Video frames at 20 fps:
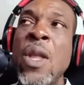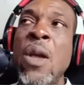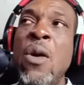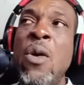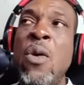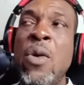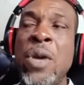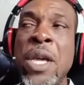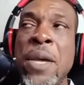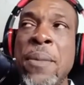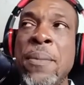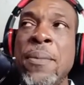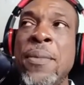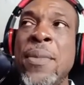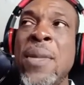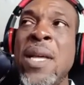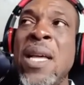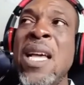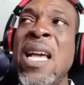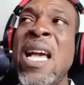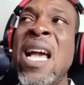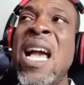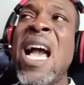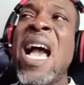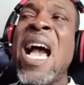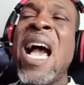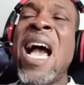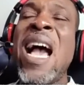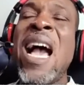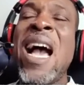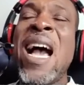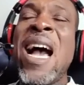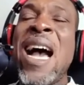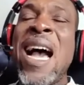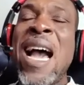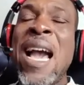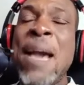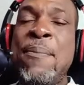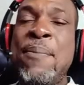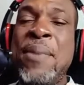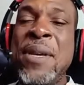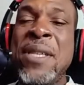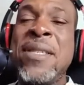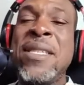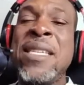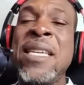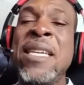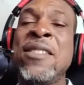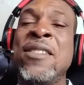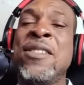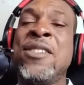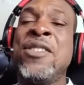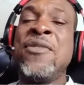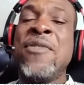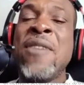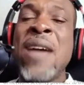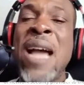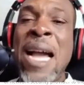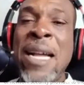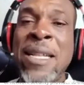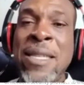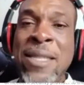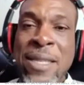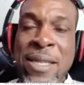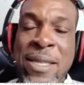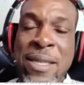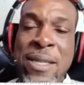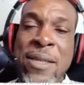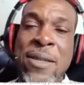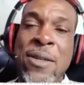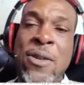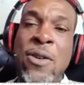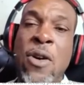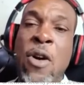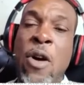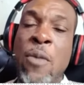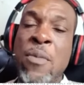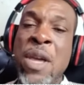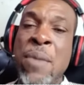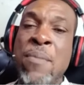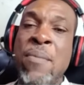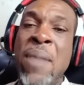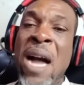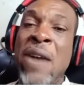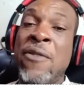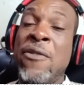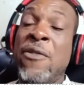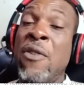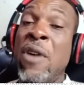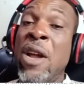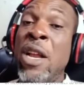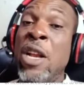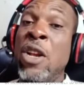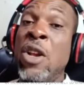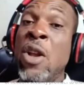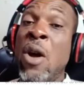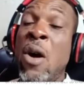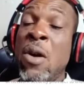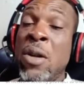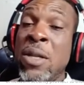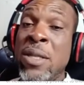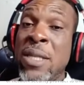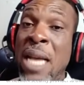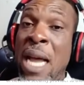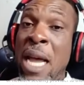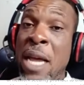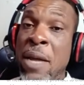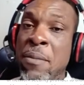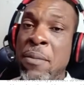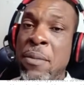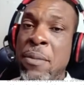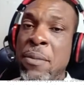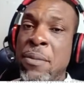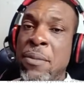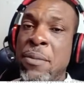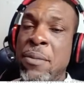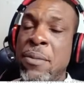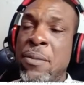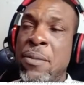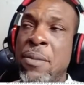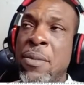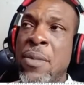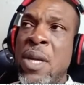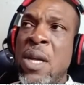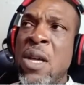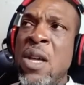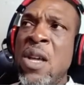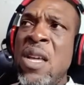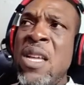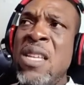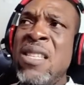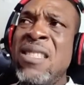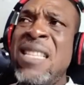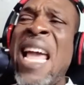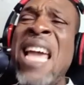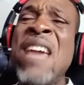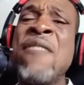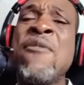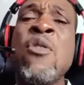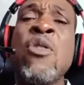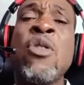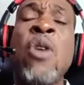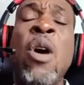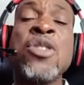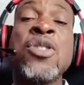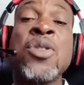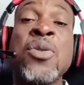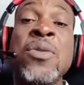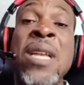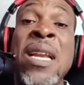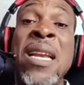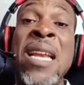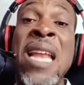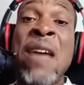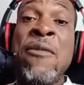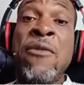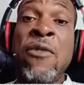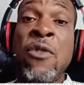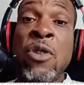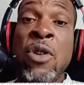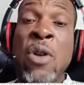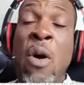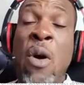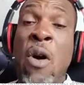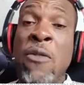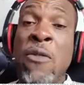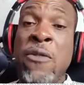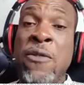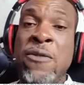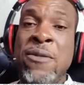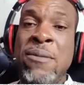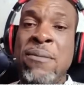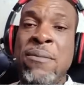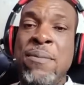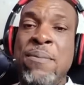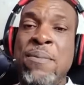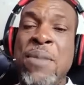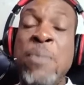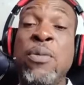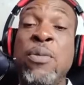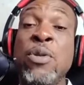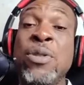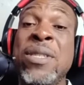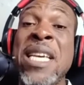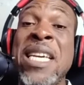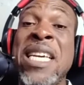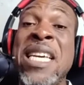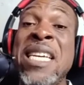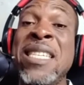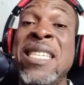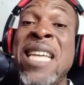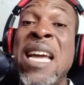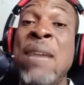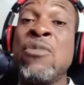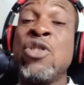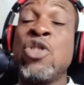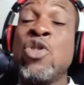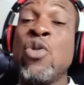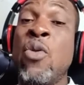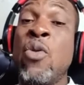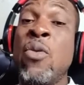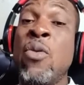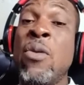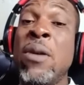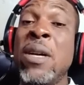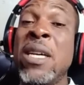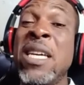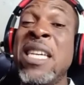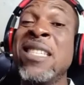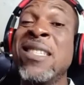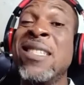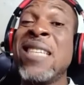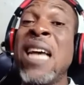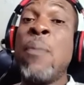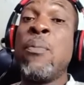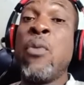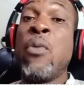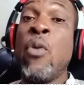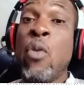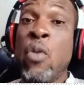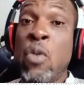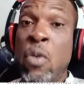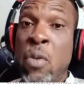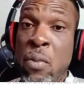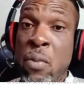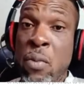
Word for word: Okay. IPC drags coming back for a long time. They even got to the level of people taking them to Interpol.